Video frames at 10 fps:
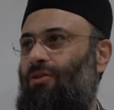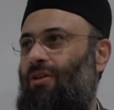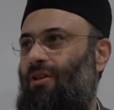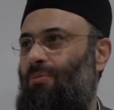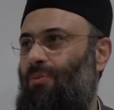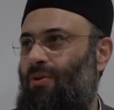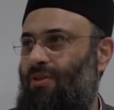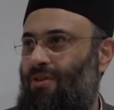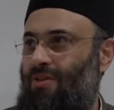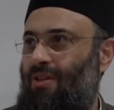the
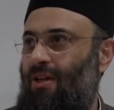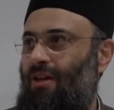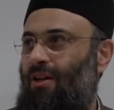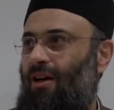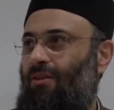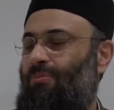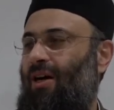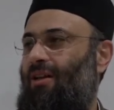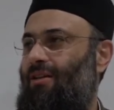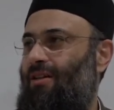importance of
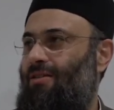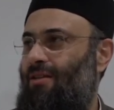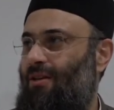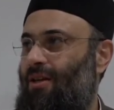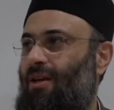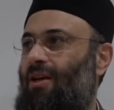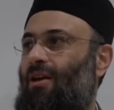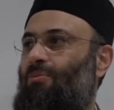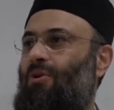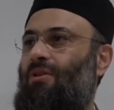politics, the
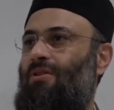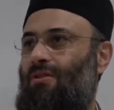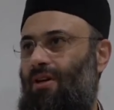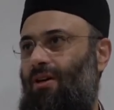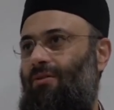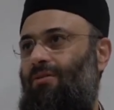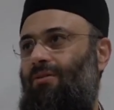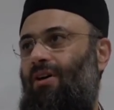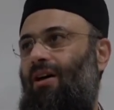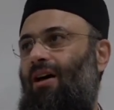importance
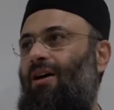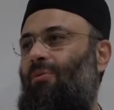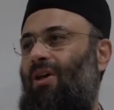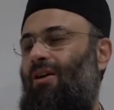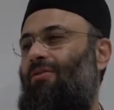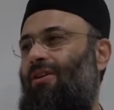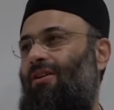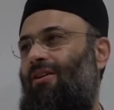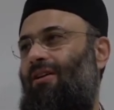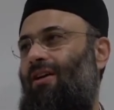of
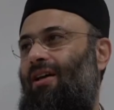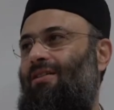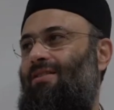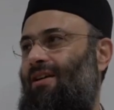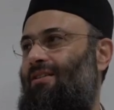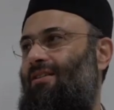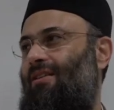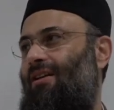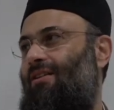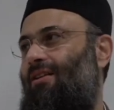whatever else other
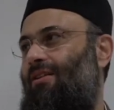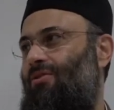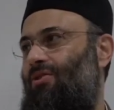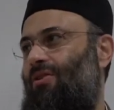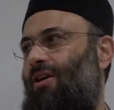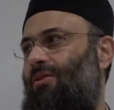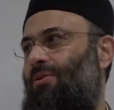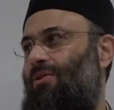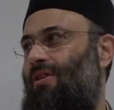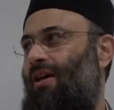than just
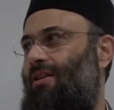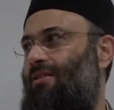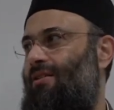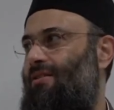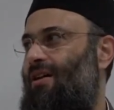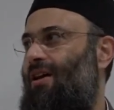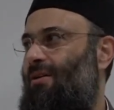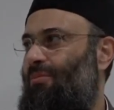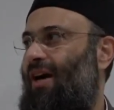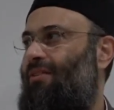hardcore sciences,
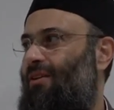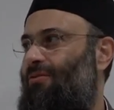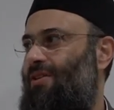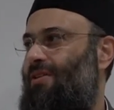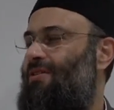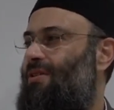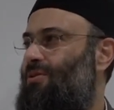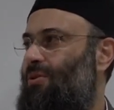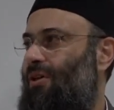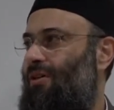math and physics and
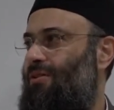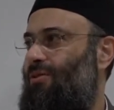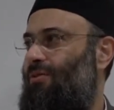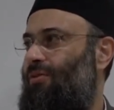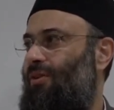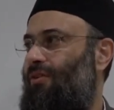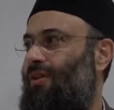so on and so forth.